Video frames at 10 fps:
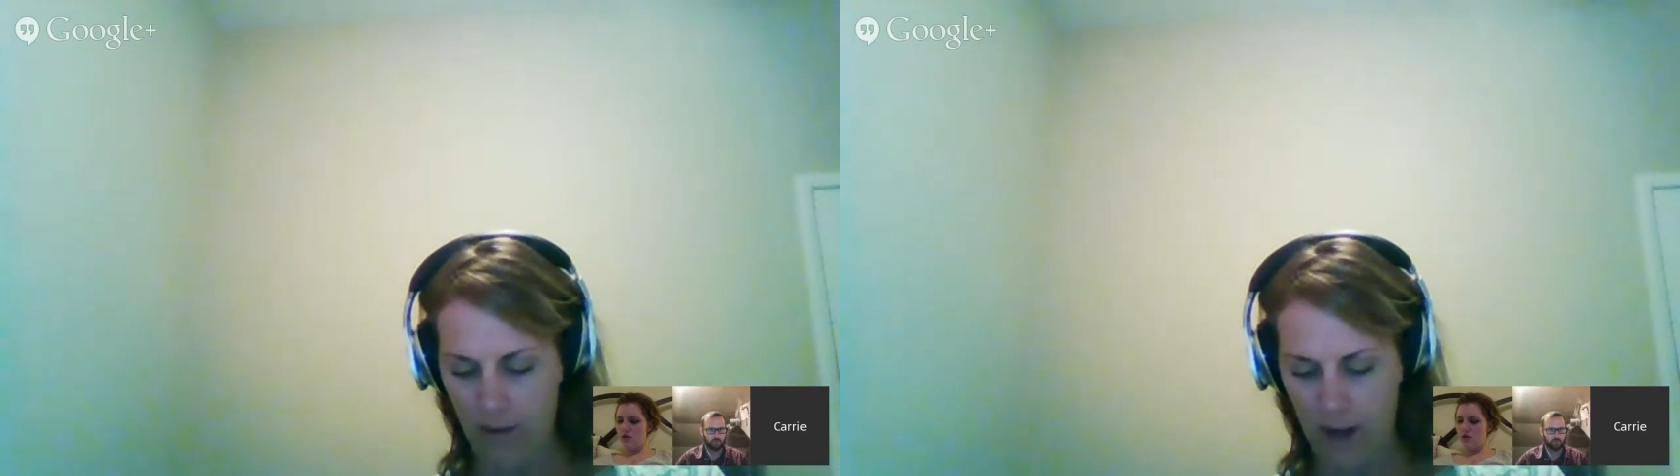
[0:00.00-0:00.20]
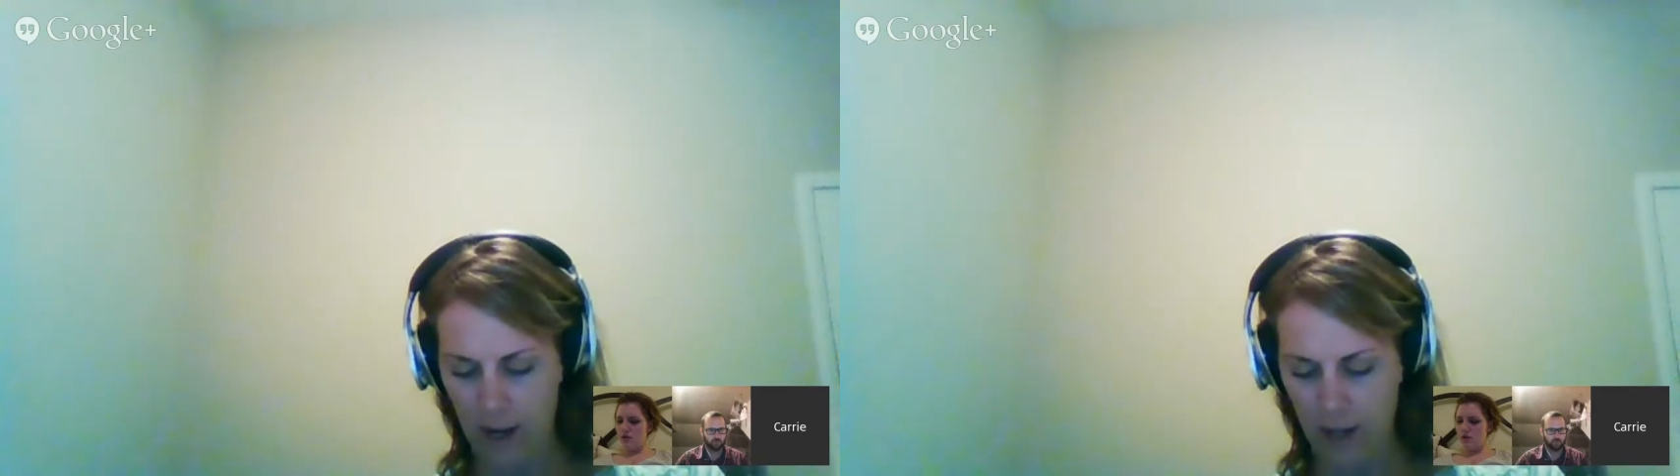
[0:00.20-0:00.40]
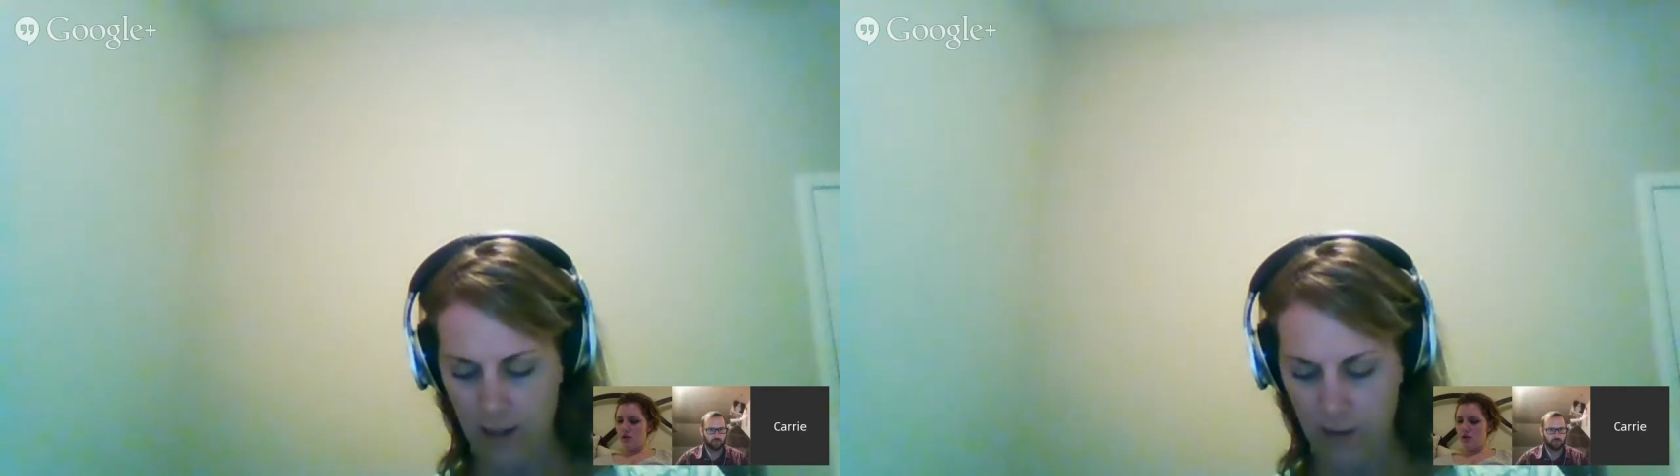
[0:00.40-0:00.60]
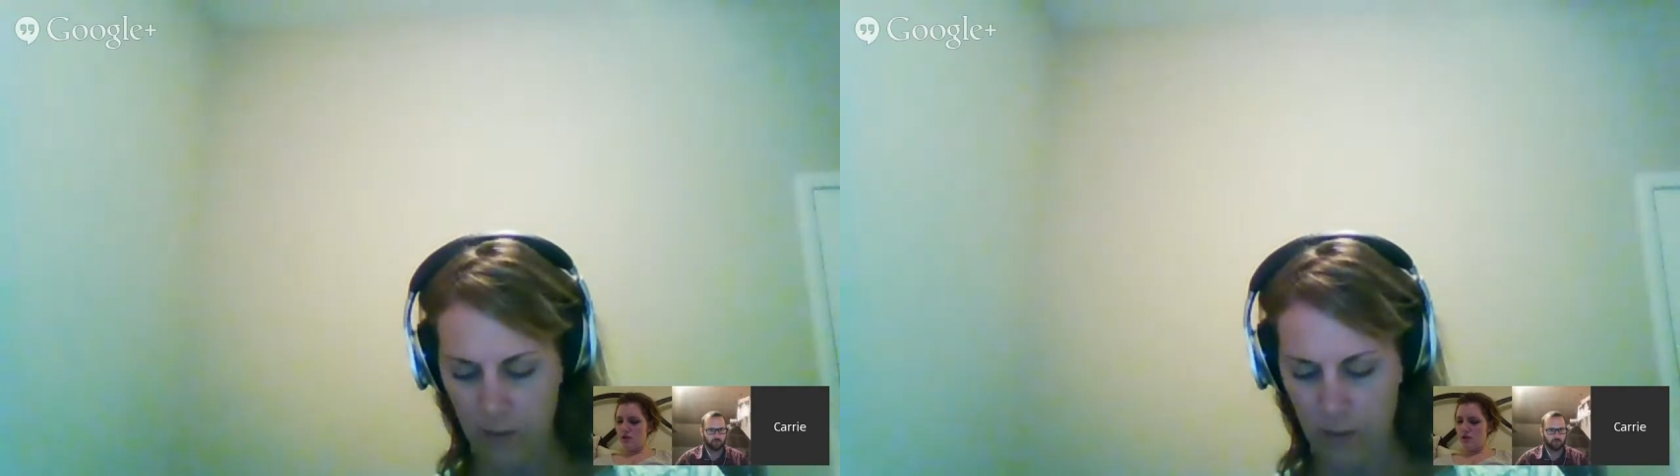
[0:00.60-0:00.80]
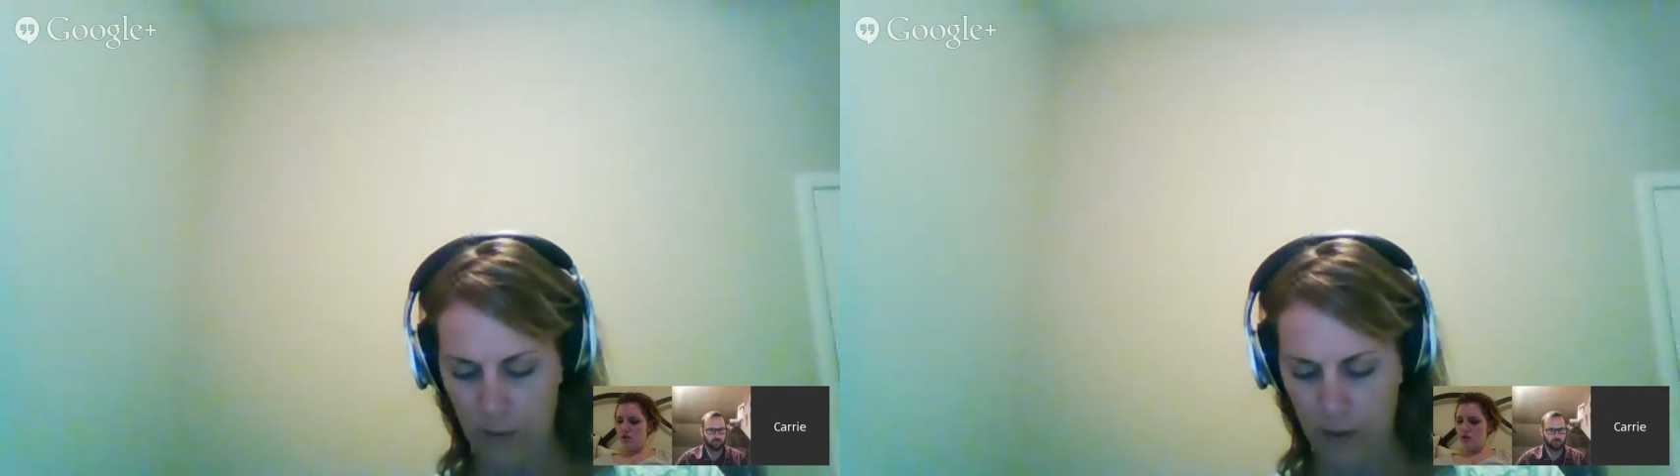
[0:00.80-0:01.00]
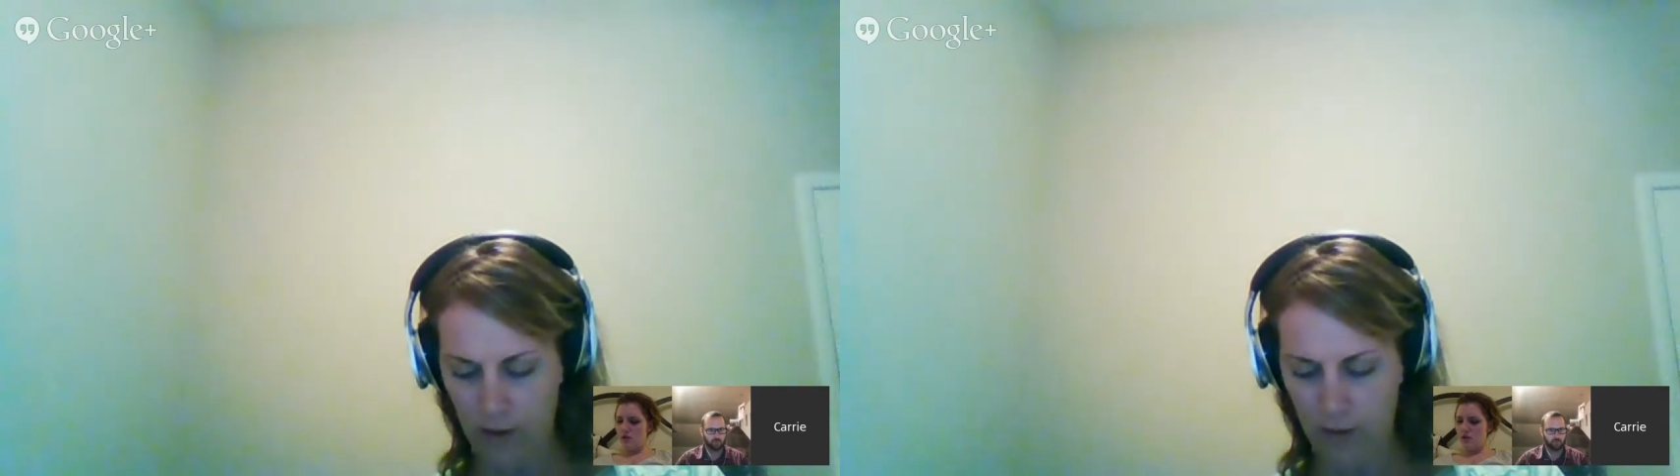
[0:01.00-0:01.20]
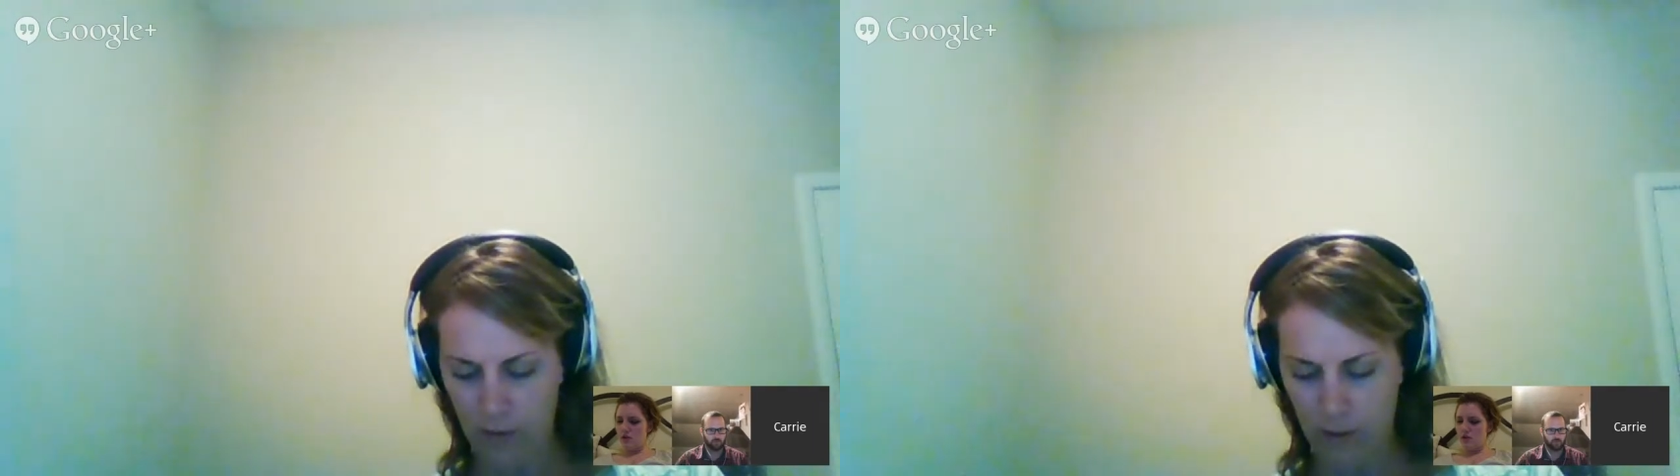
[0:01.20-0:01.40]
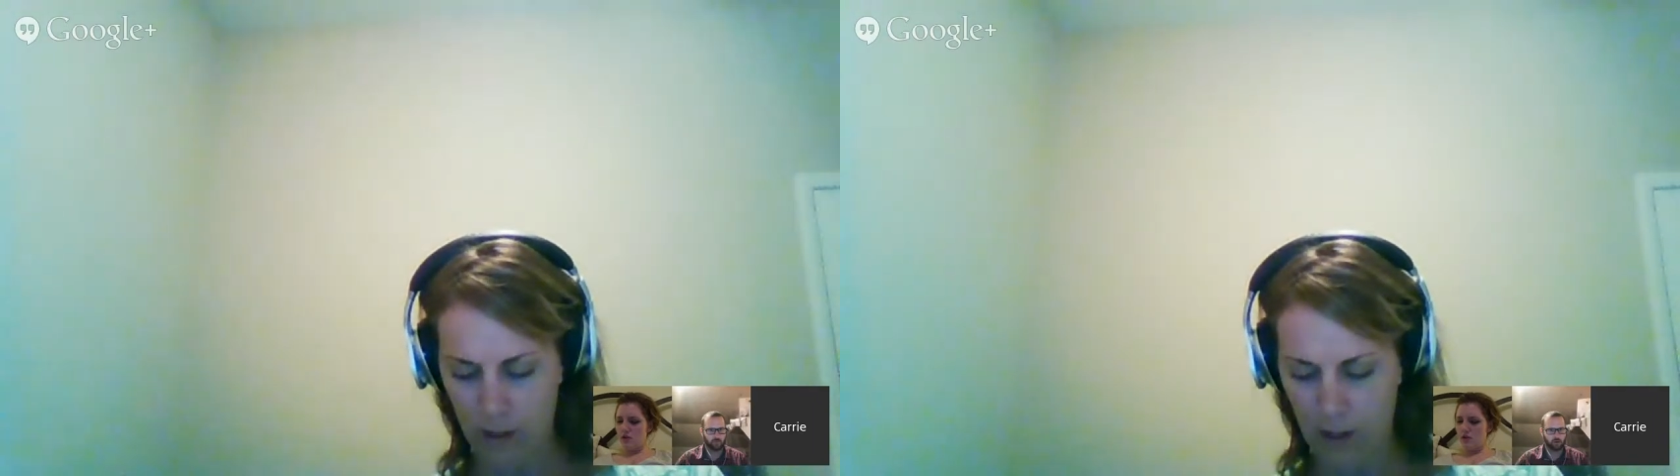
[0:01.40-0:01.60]
right?
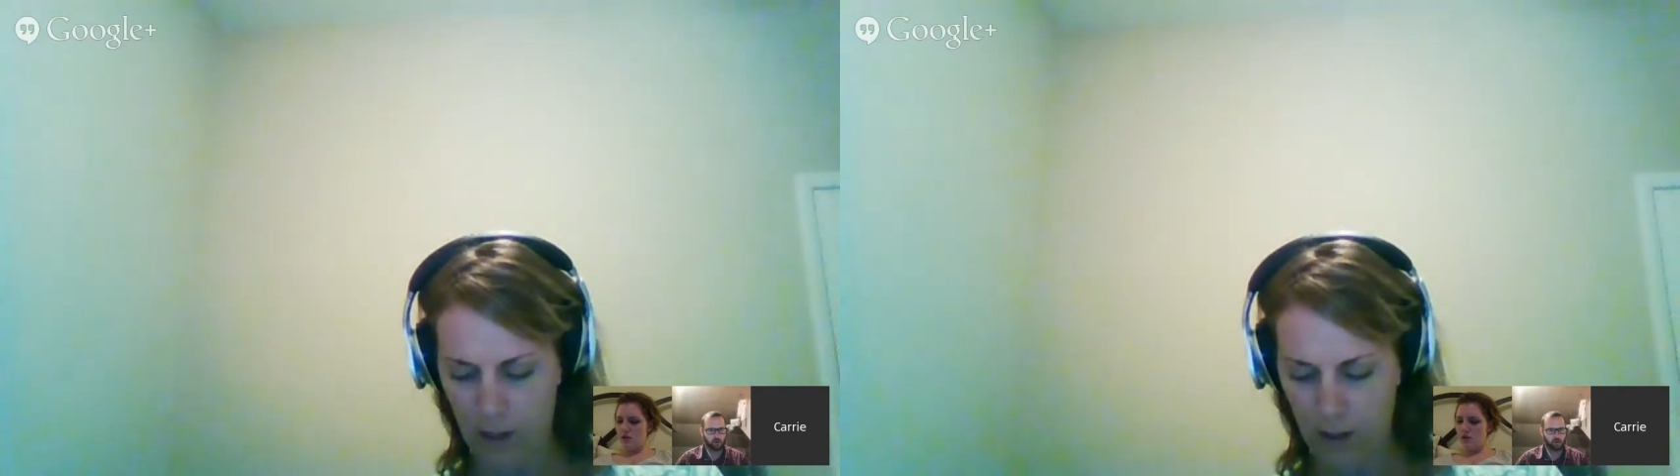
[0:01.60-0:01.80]
3.3